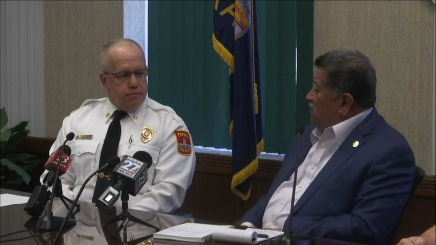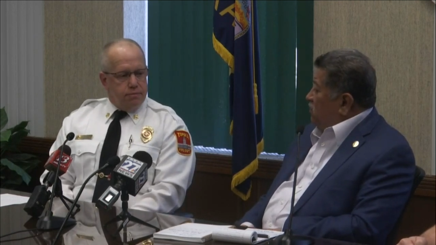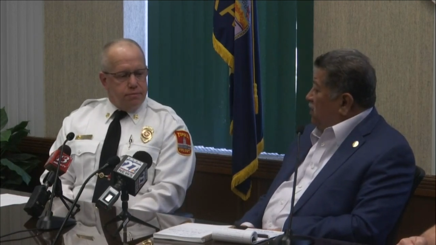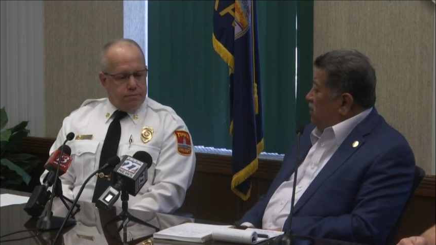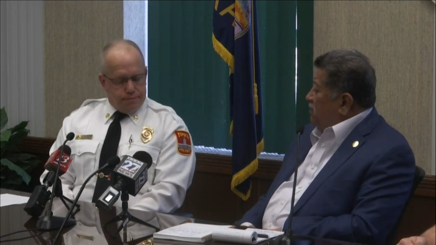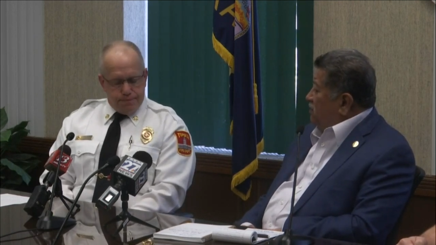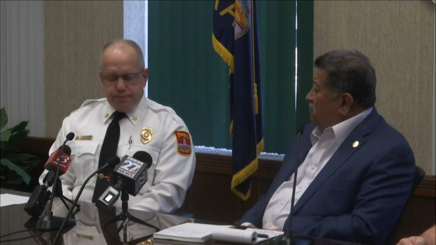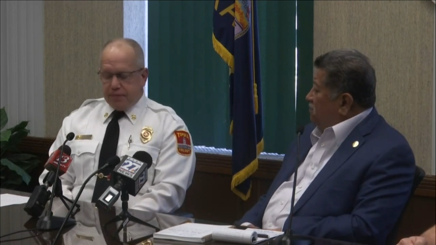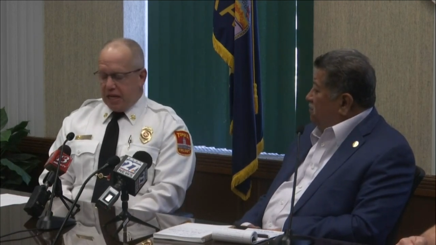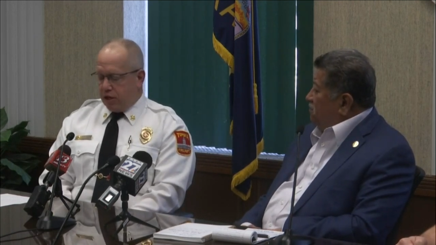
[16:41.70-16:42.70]
Speaker 1: as well.
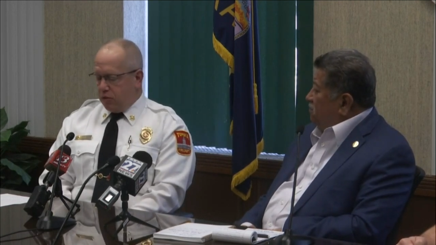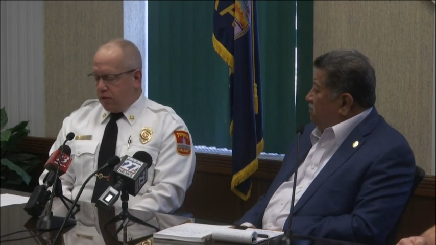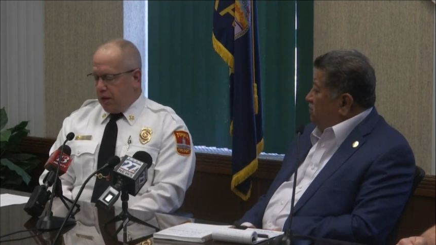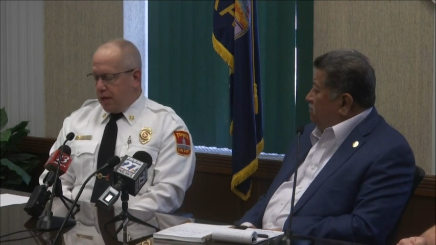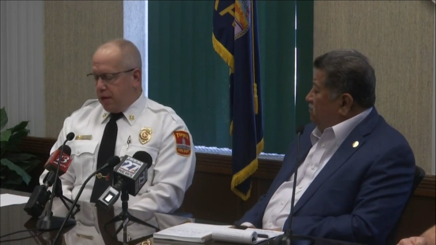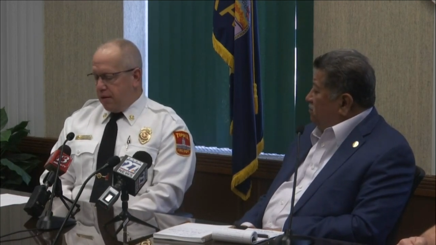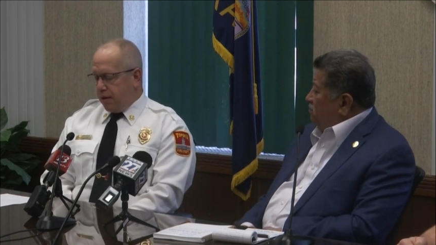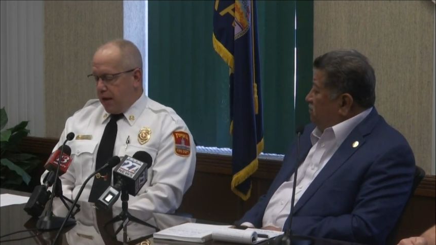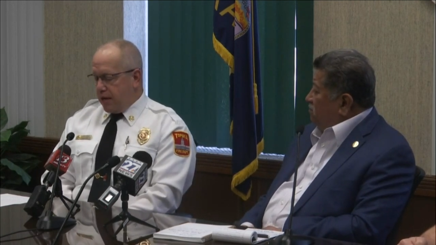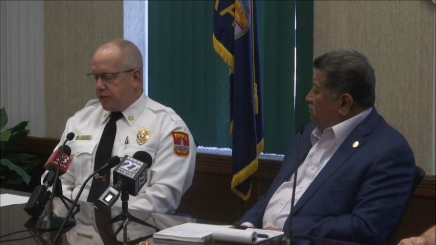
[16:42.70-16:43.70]
Thank you. Uh,
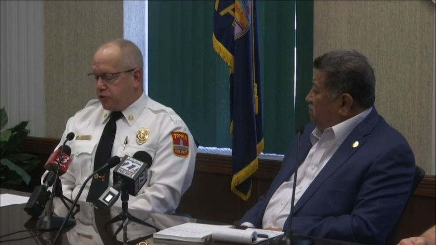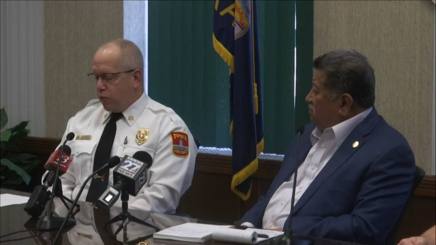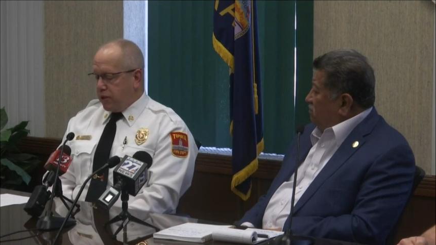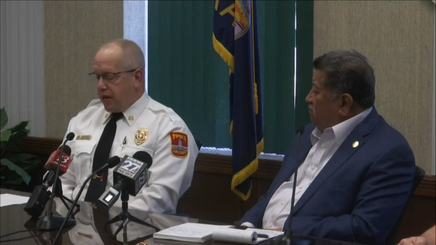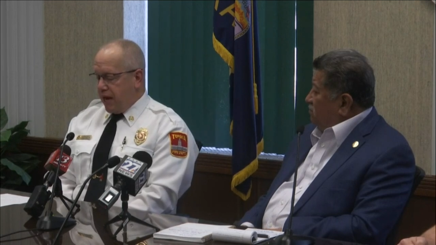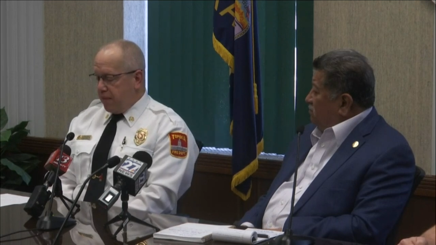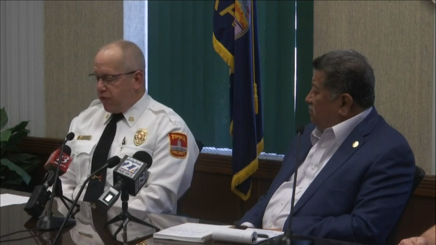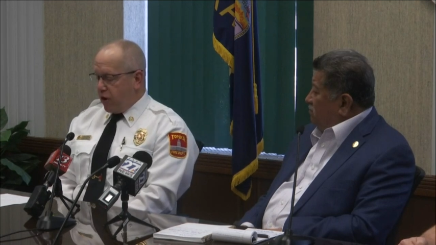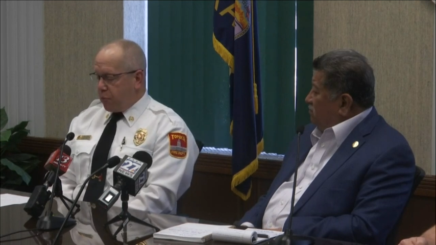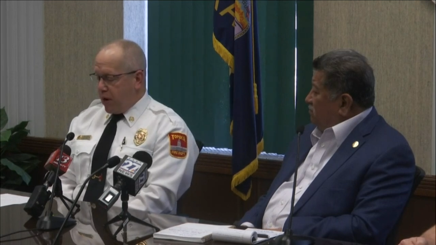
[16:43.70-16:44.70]
and it's one that I am
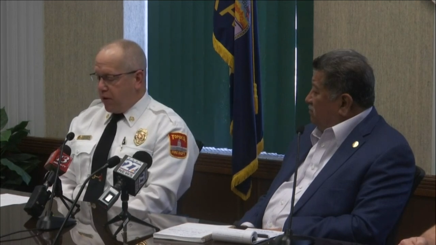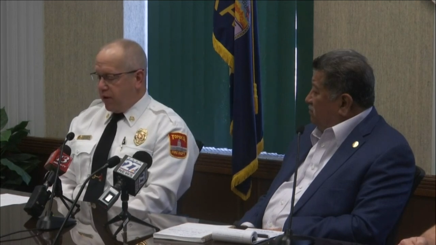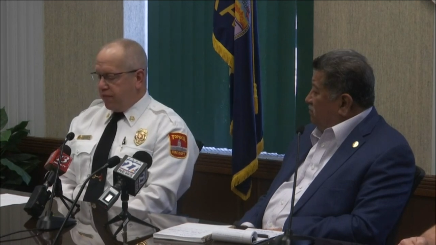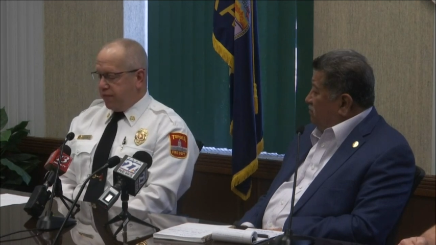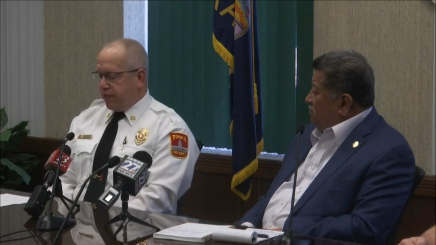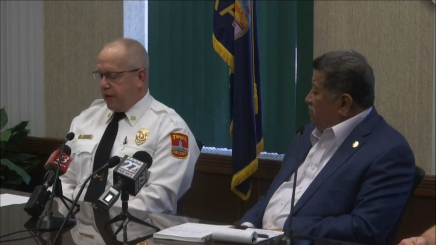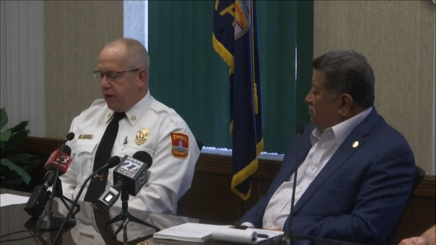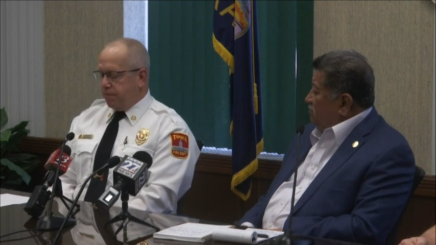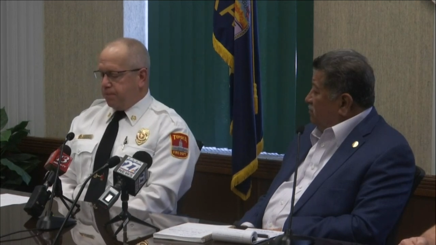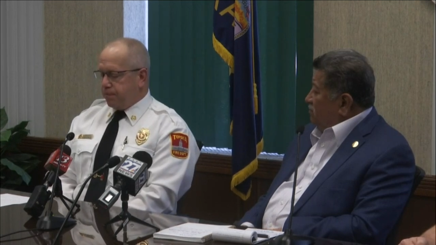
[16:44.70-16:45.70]
very proud of.
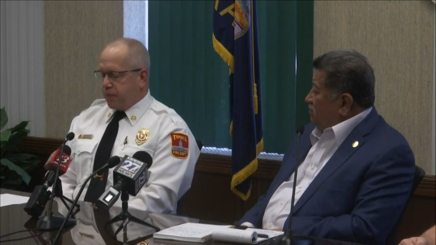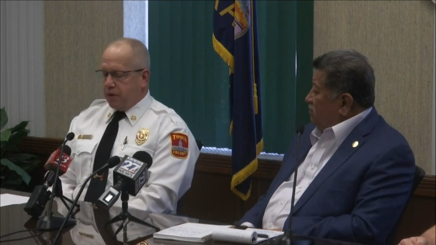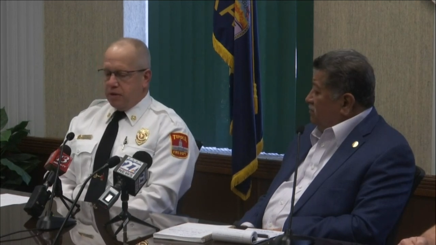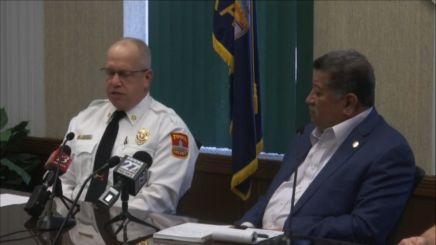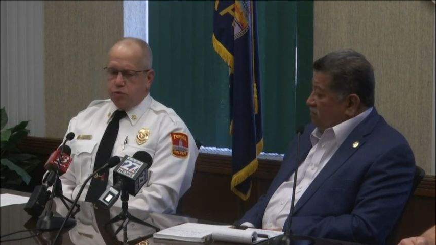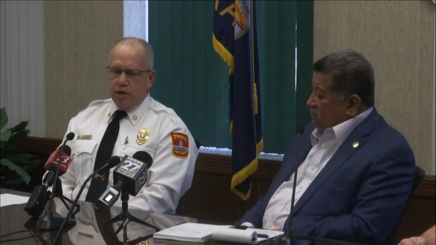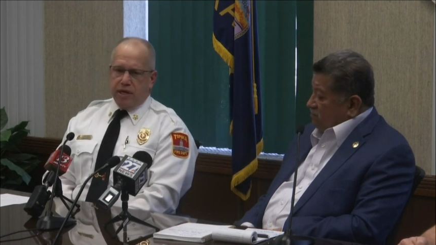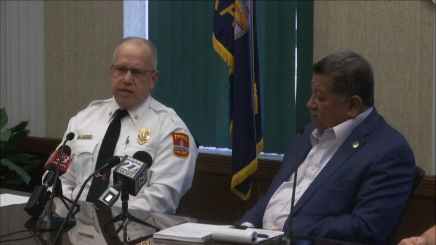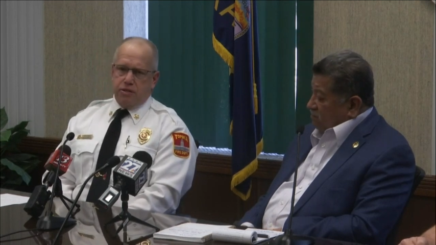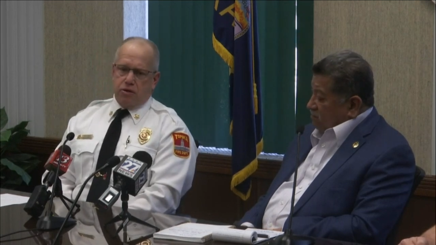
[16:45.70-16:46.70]
Um, this
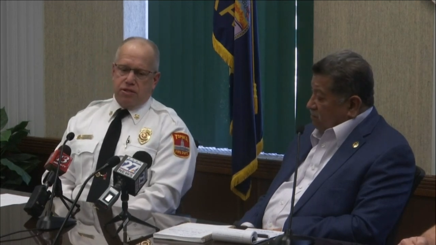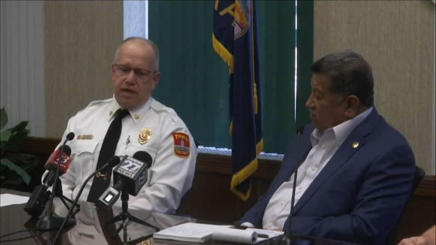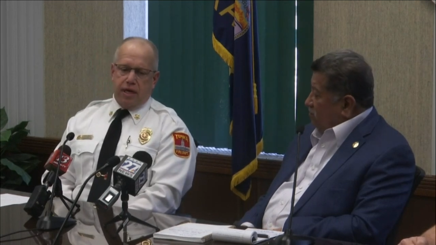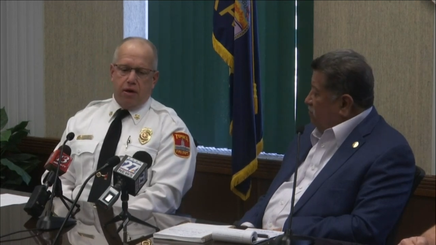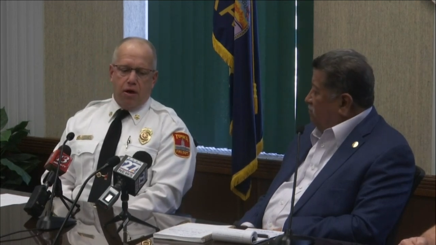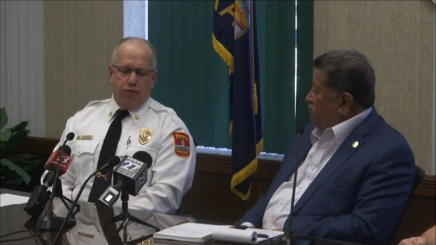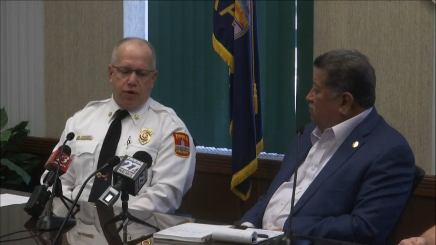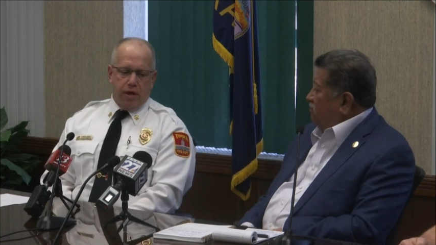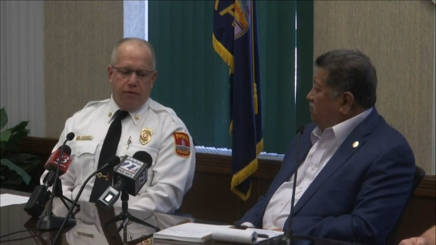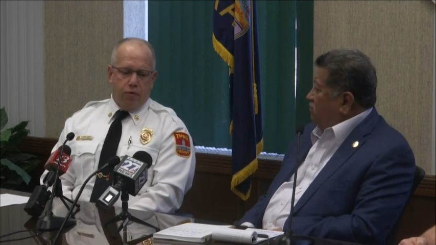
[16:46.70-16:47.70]
week is our second
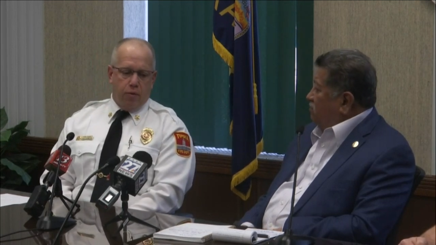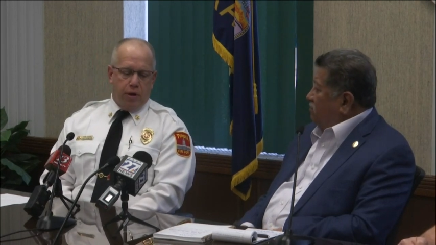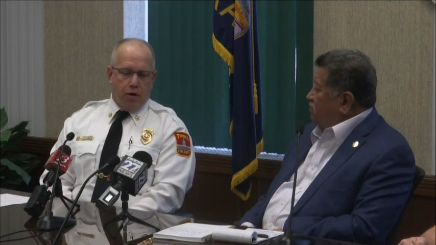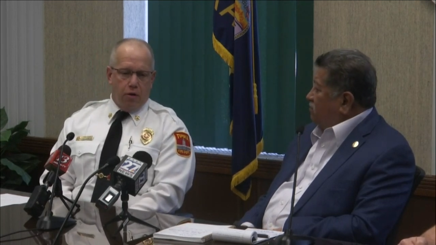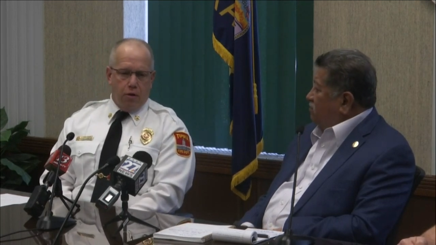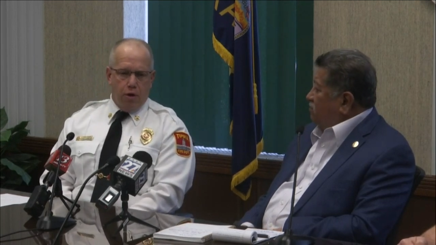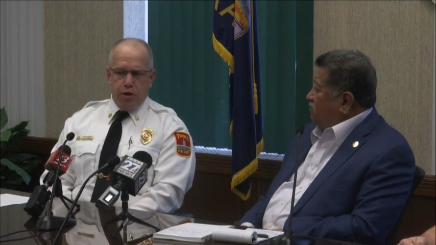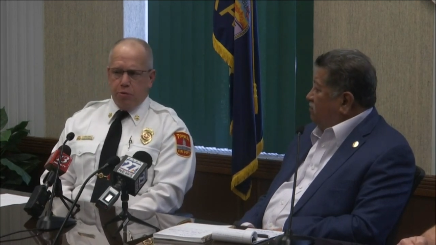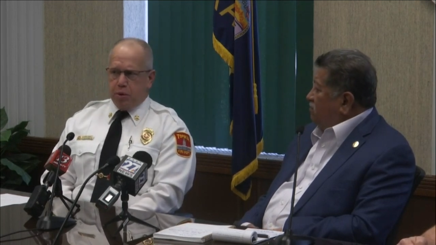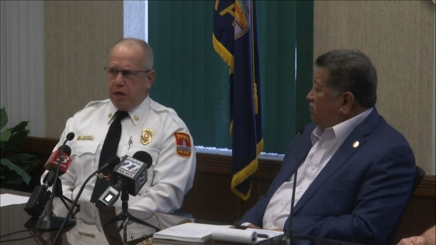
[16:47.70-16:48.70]
offering of what we call
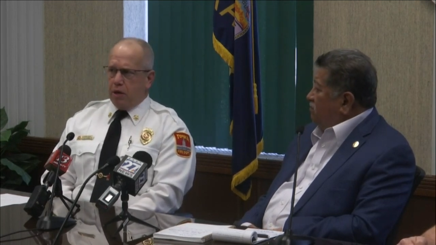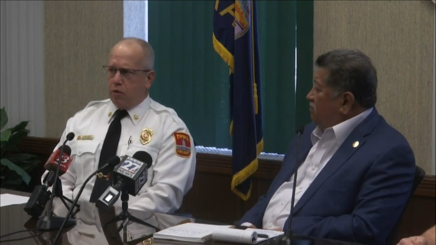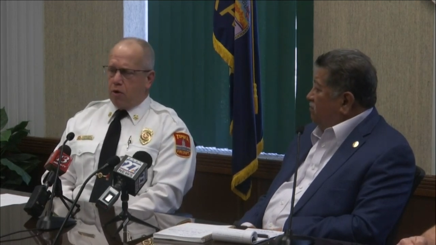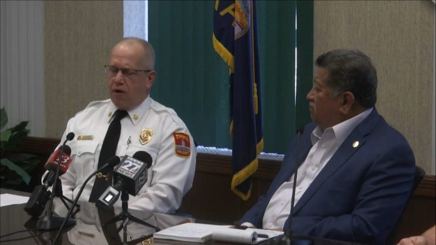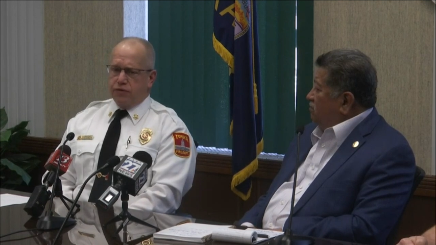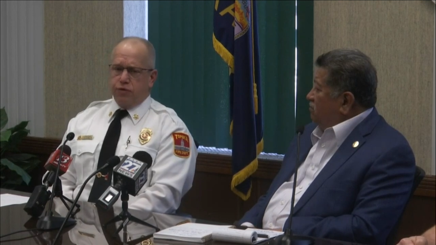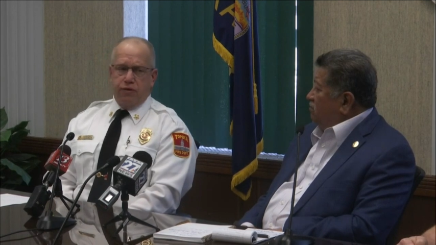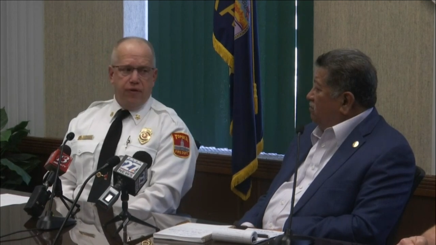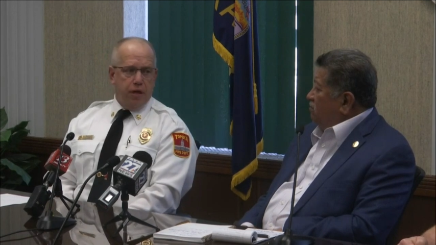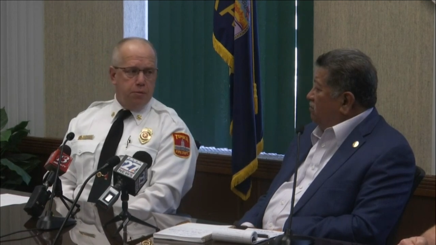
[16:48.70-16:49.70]
ODP or Officer
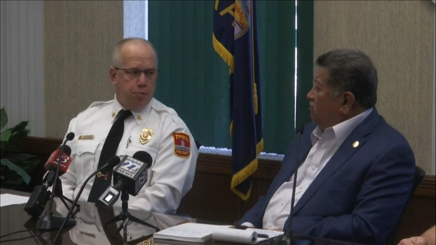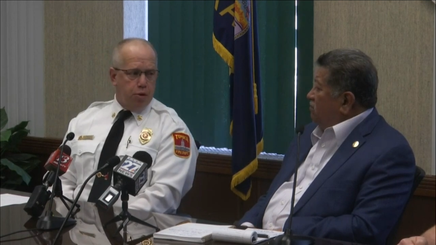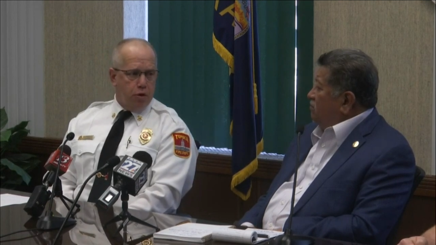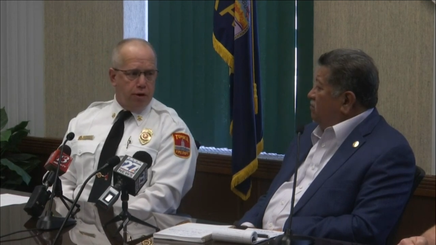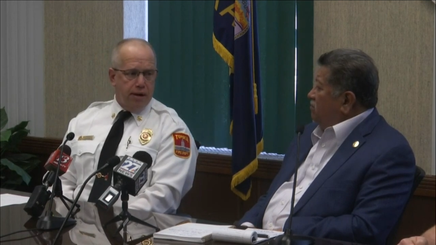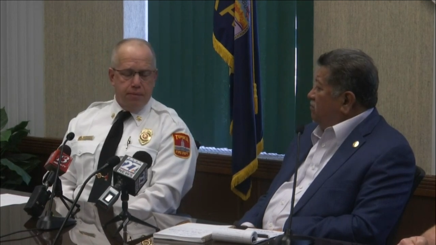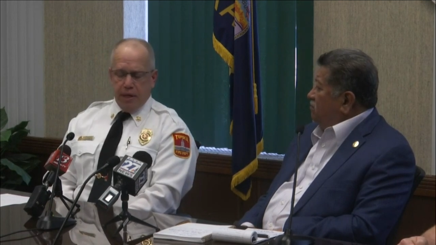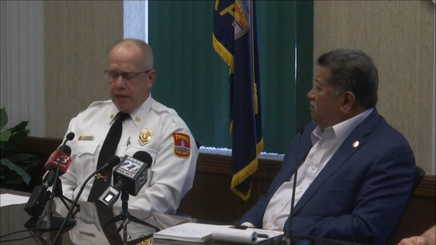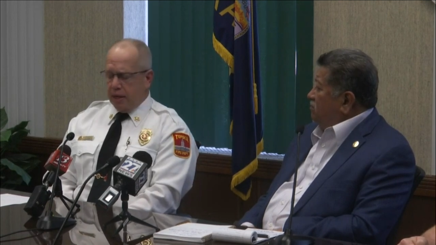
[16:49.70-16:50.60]
Development Program.